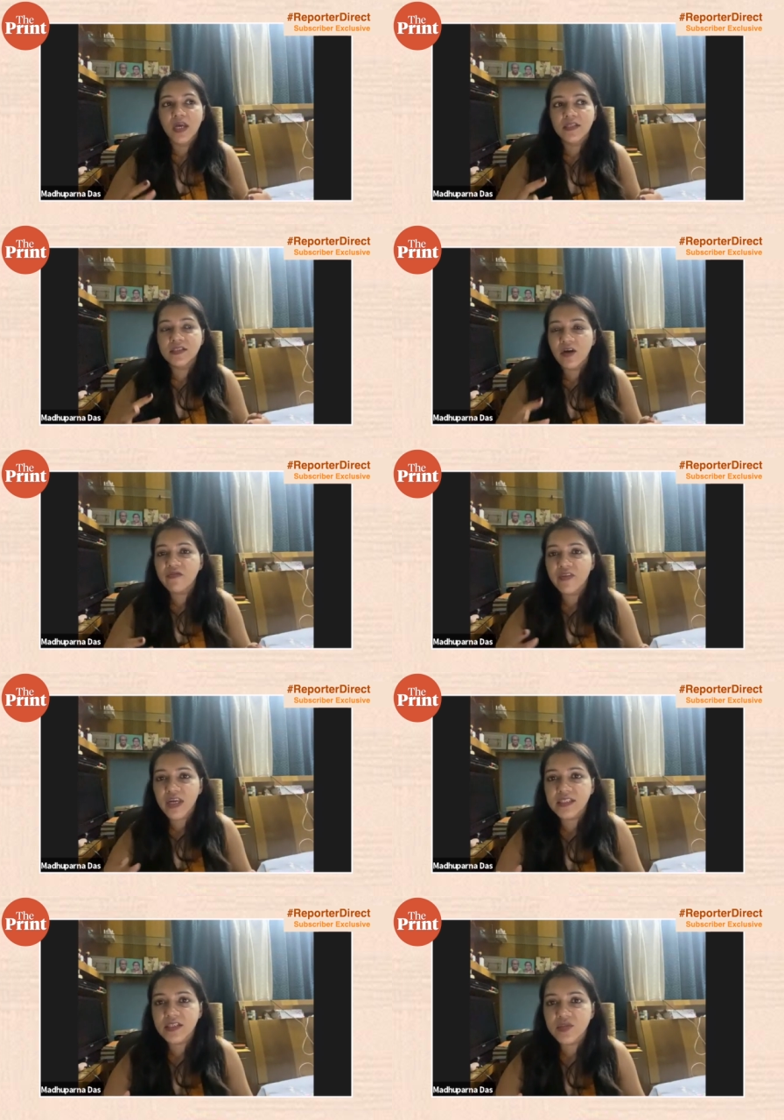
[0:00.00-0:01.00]
in some
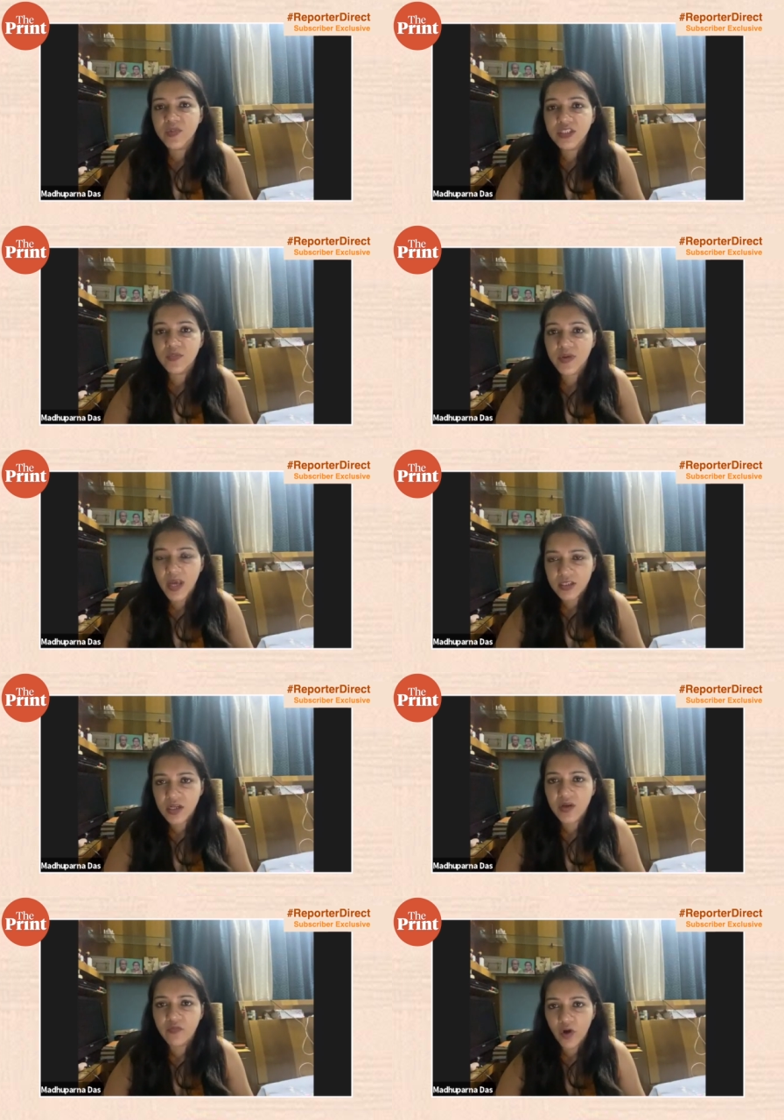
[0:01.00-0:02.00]
phases bjp
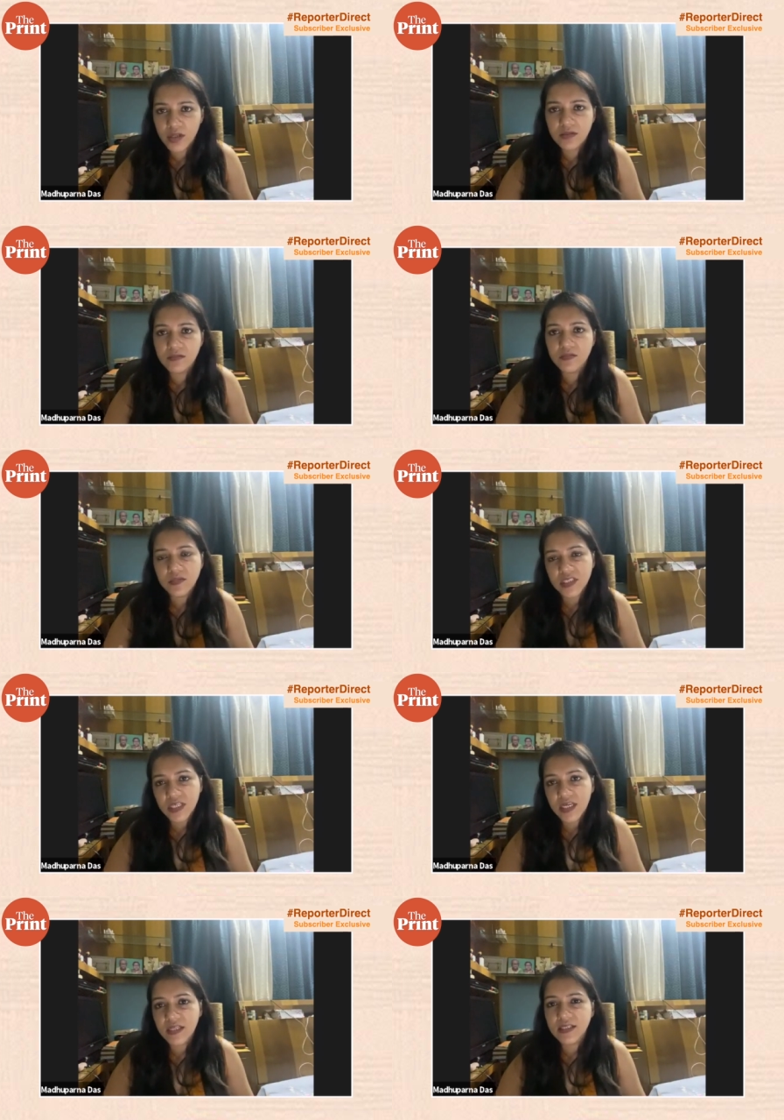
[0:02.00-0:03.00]
actually won
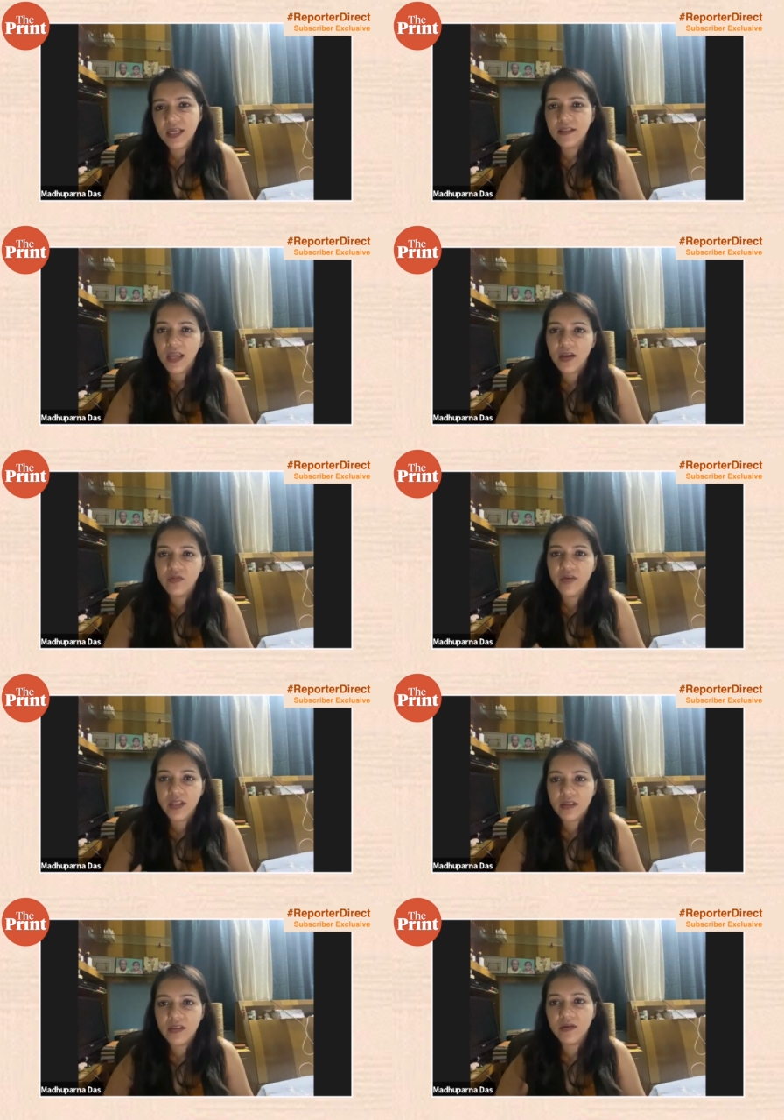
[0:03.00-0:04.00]
seats and then
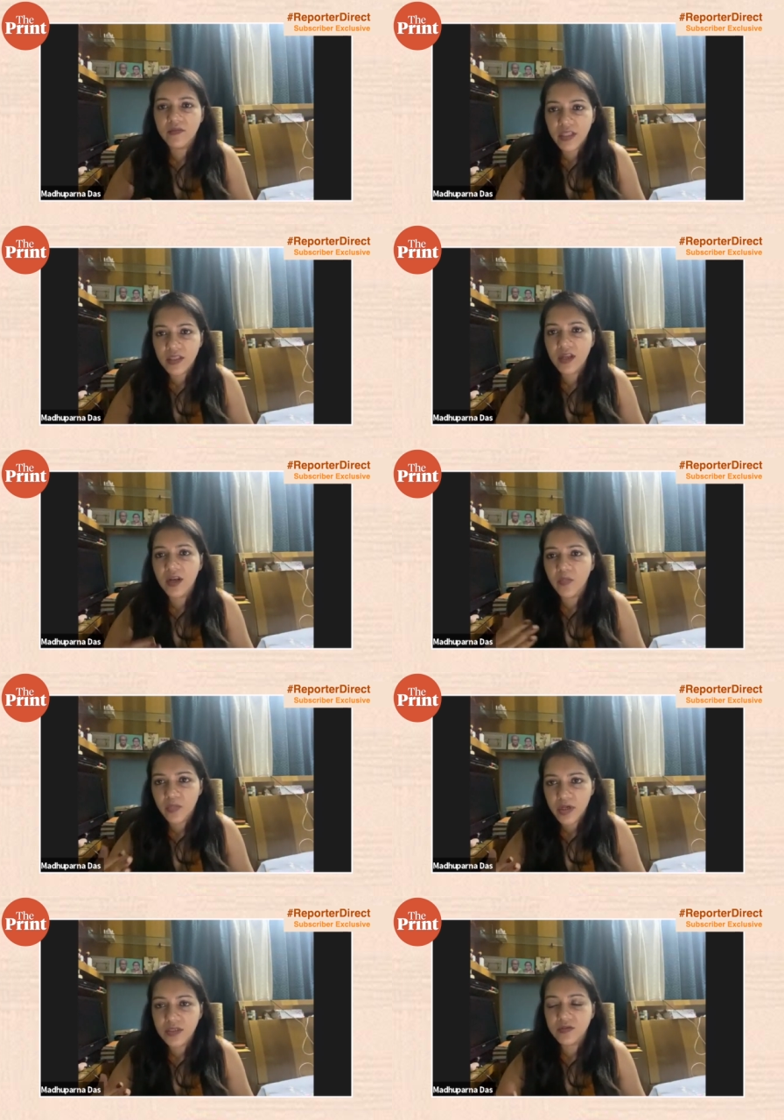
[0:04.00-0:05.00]
when the, when the
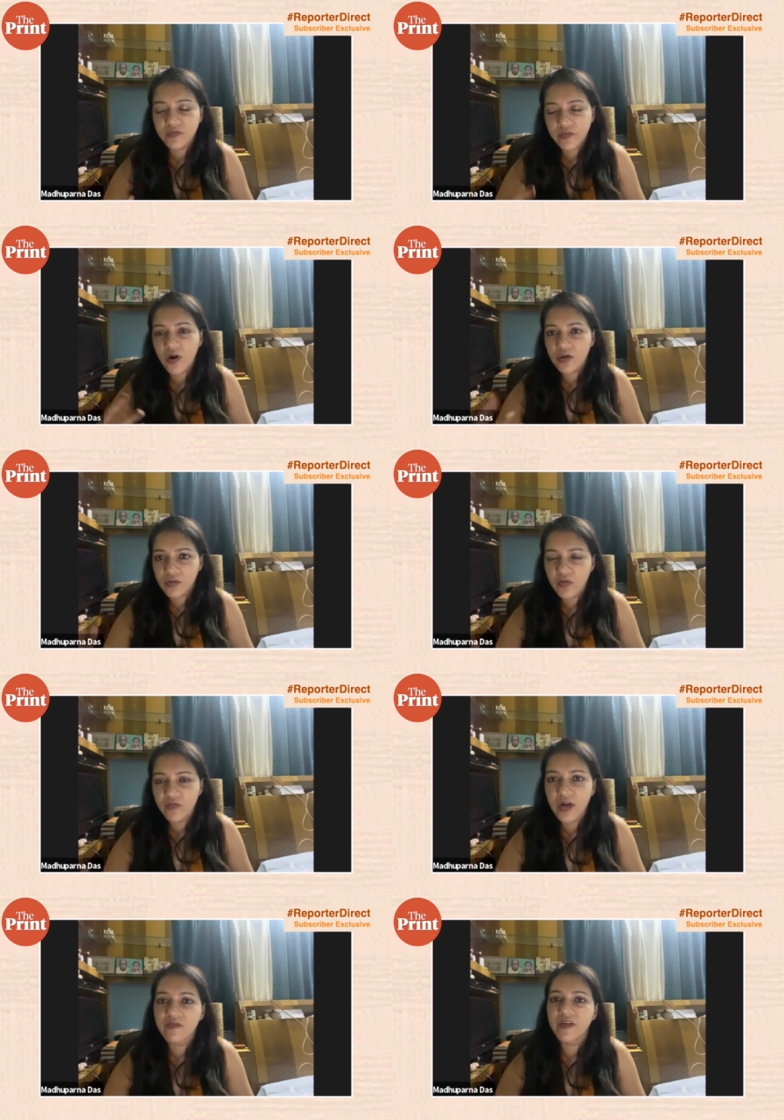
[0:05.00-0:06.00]
numbers for
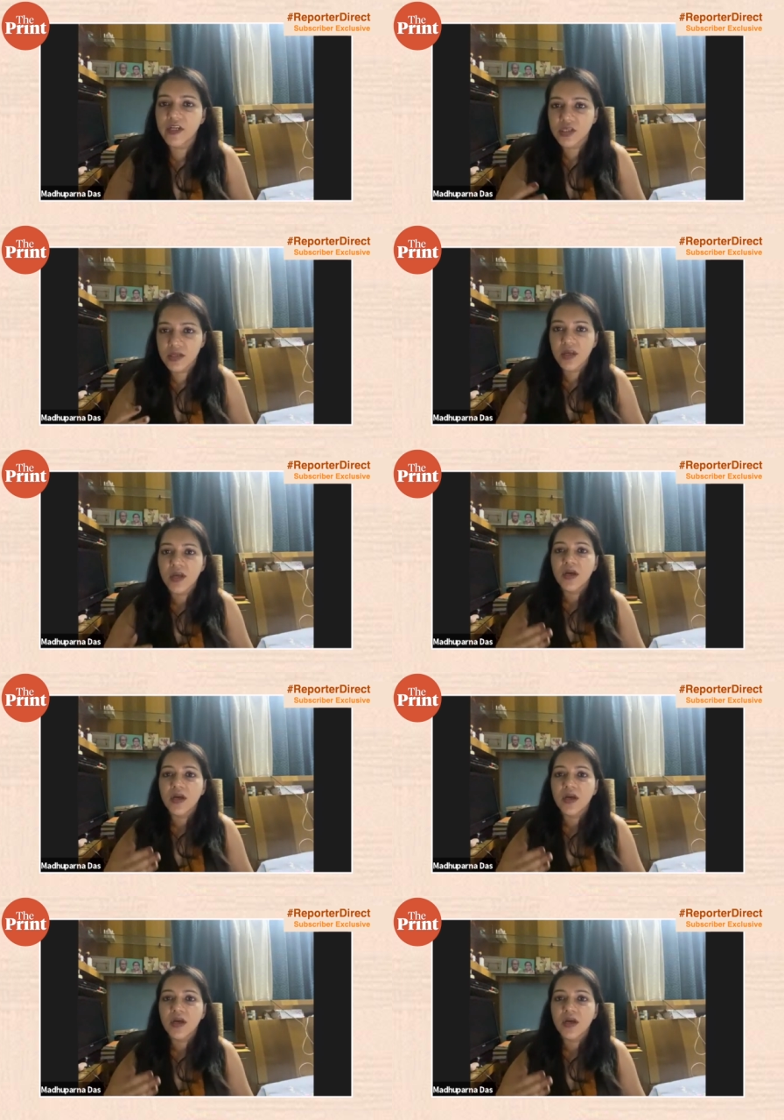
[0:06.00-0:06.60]
covid infection